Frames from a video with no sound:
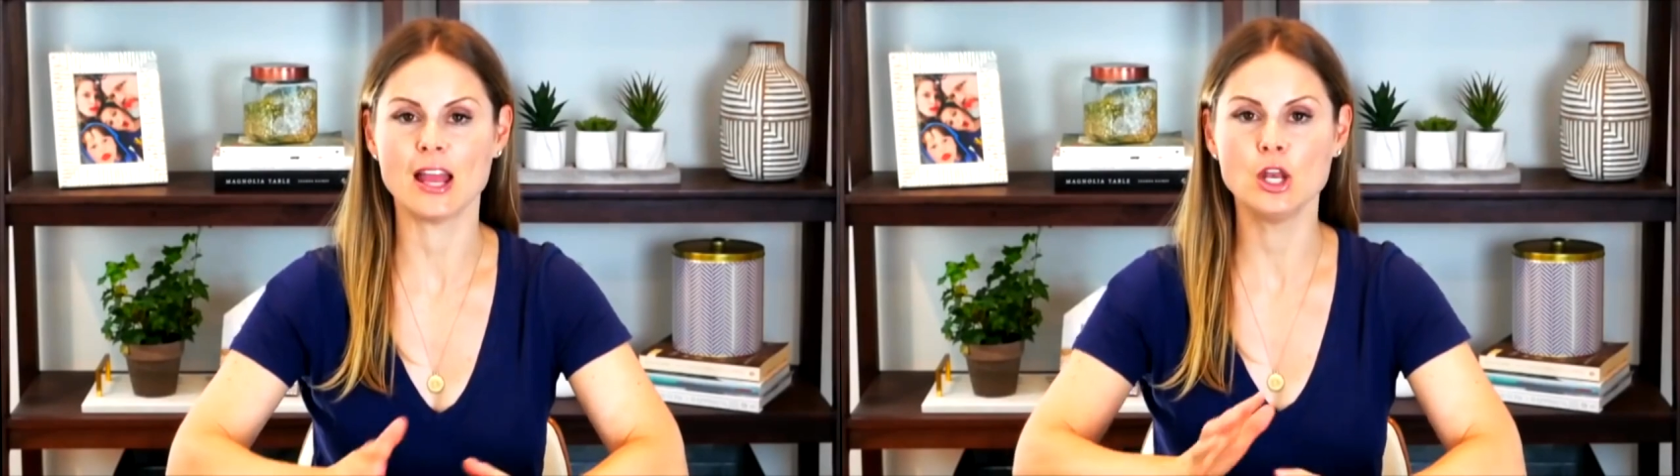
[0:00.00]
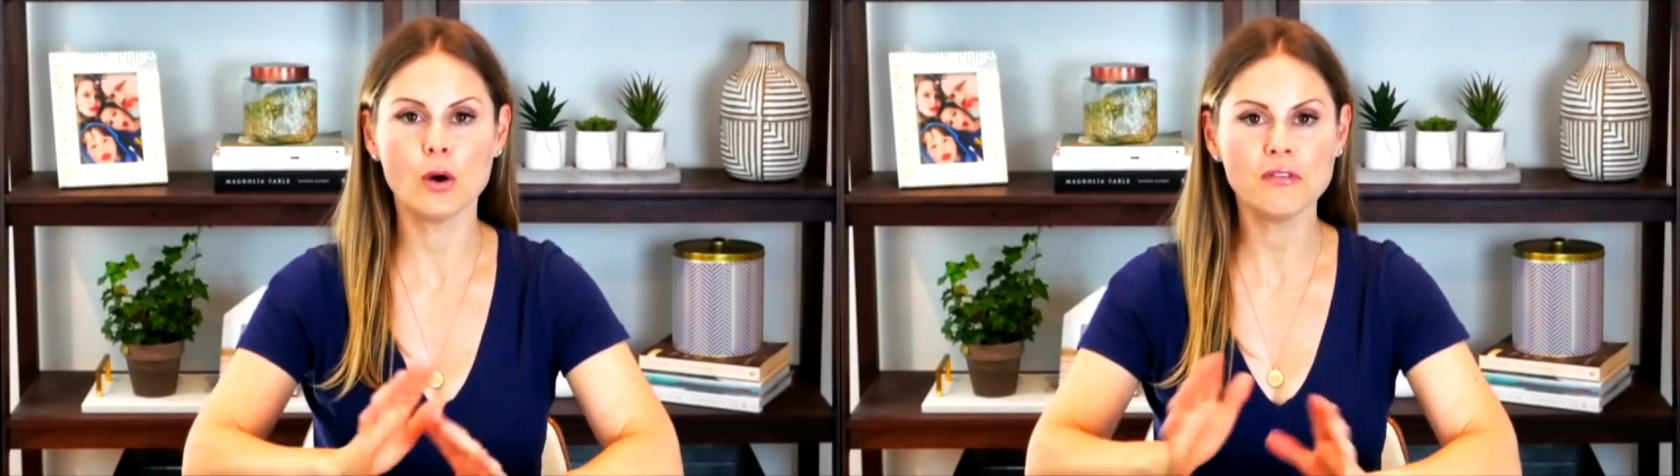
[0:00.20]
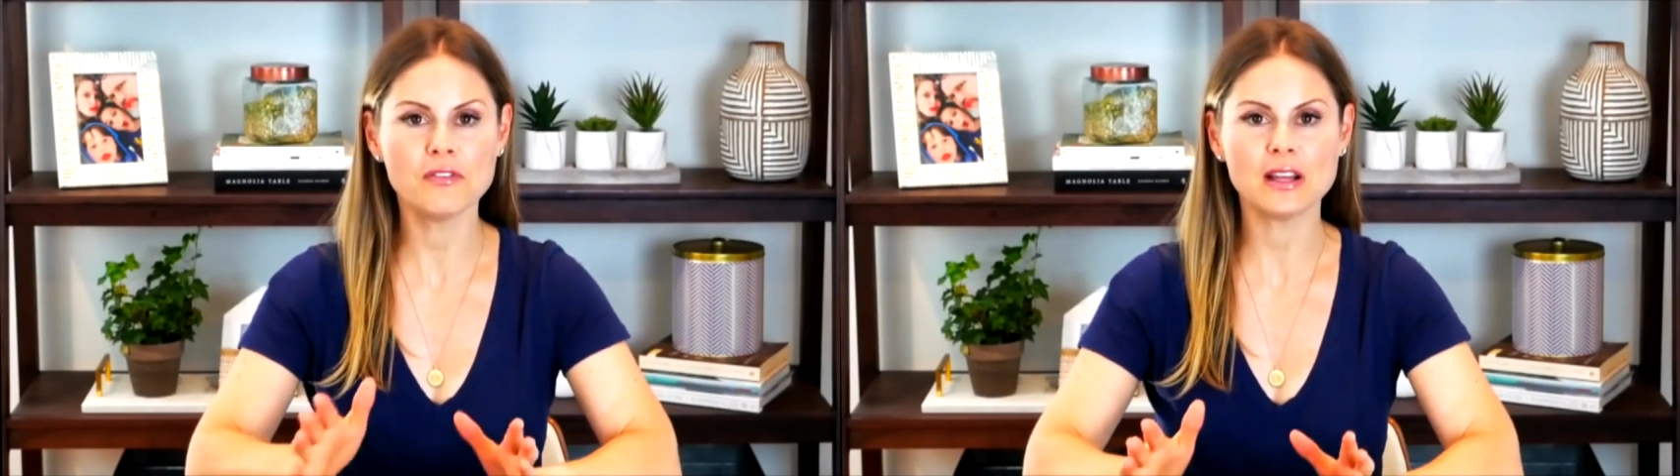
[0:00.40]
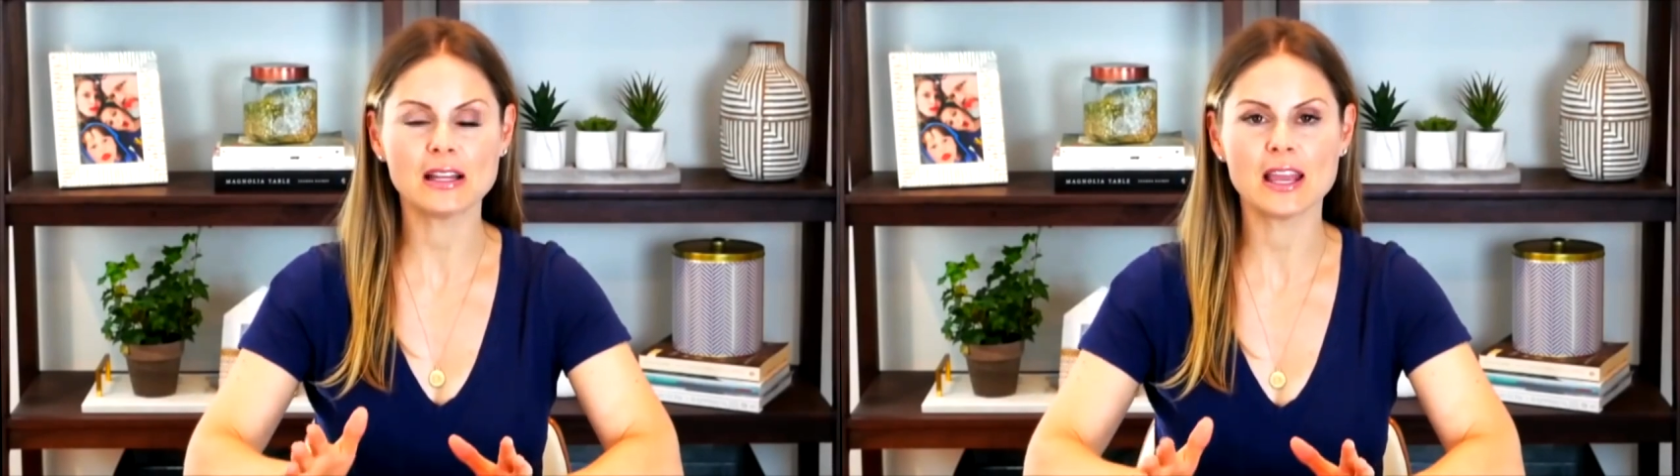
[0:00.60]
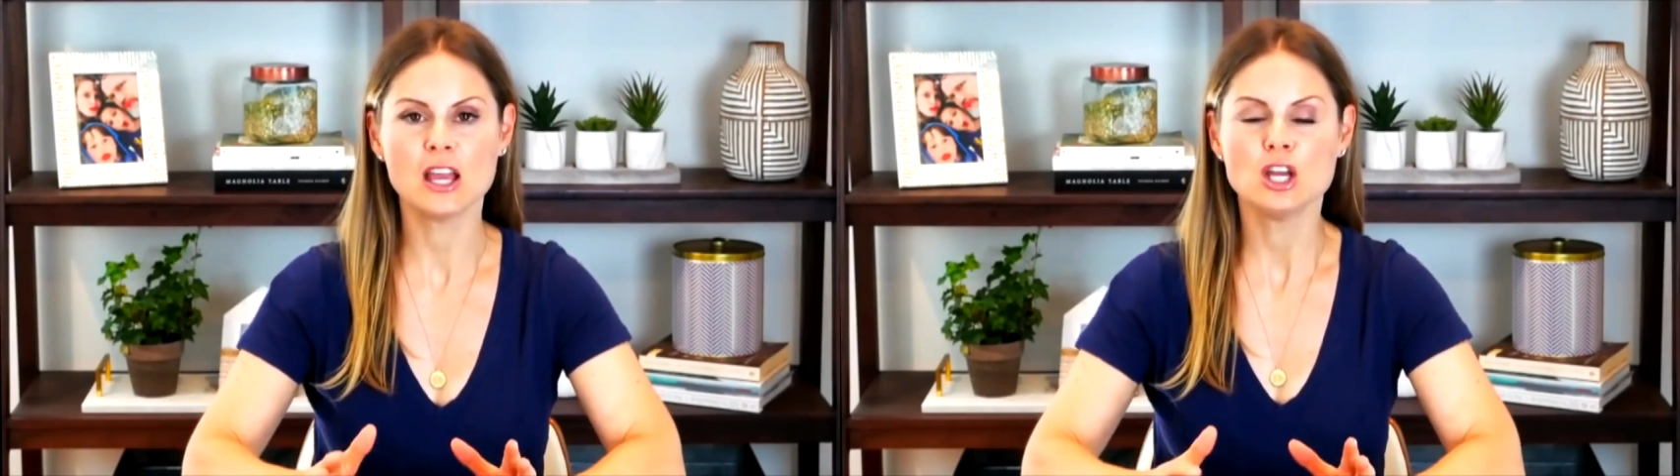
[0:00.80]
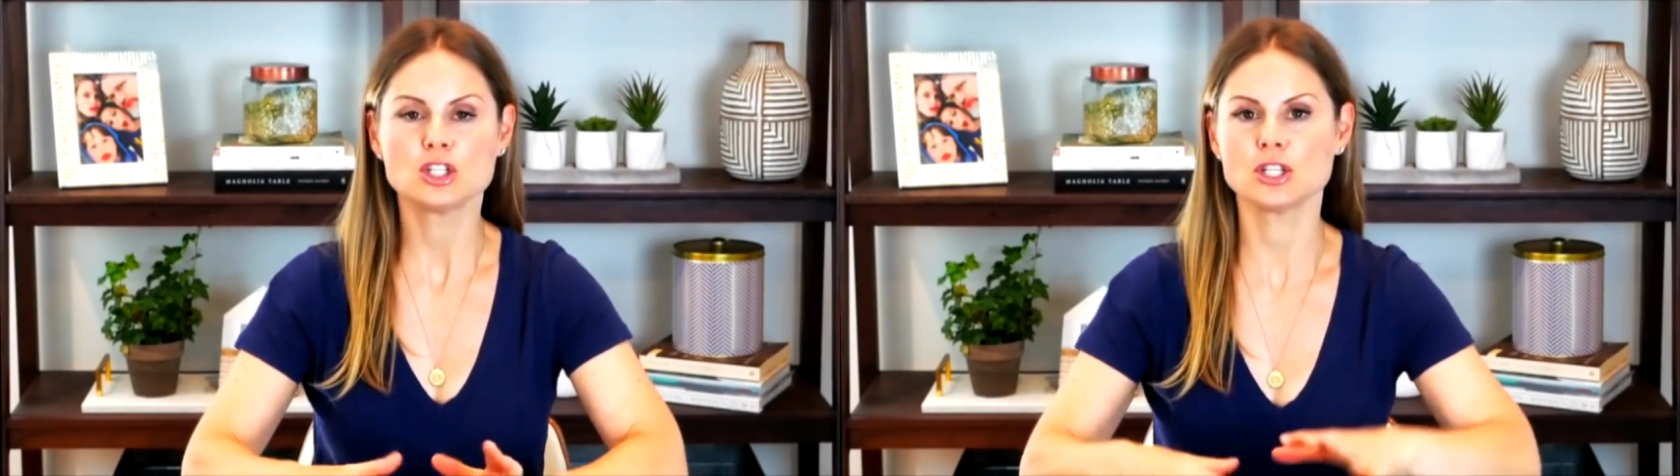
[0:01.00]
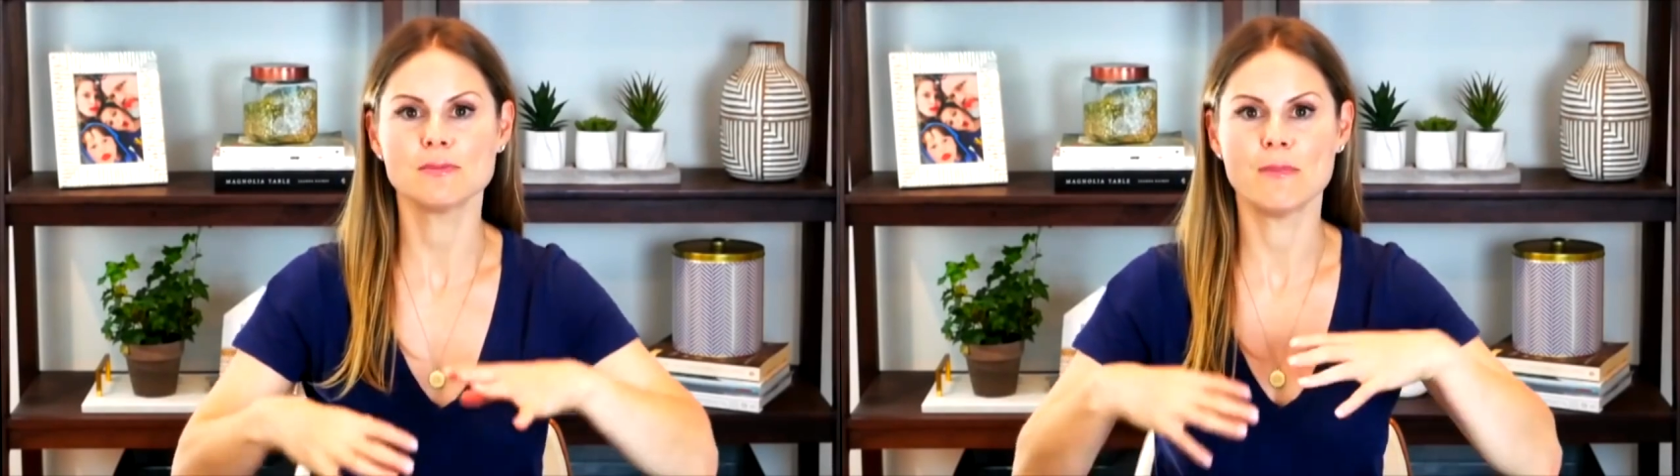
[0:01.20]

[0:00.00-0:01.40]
And no feeling just